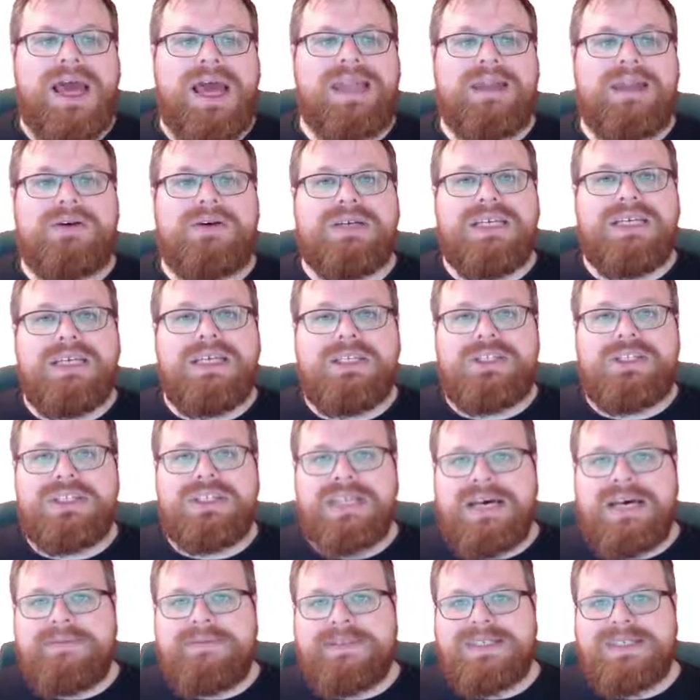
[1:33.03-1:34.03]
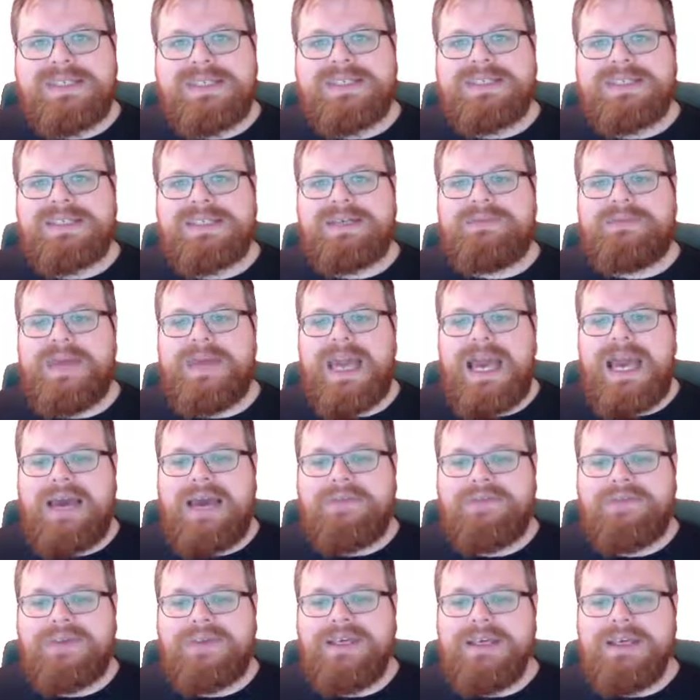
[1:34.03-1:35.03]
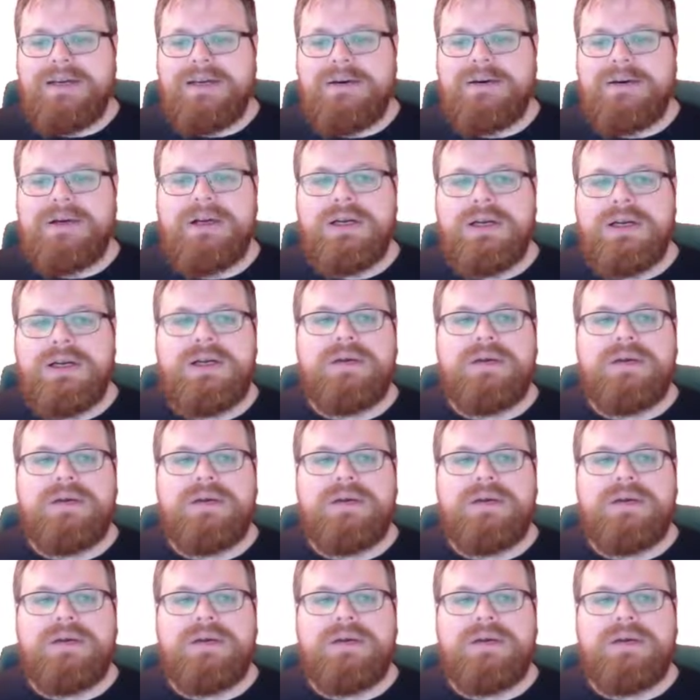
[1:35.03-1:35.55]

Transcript: And now each substance that we have here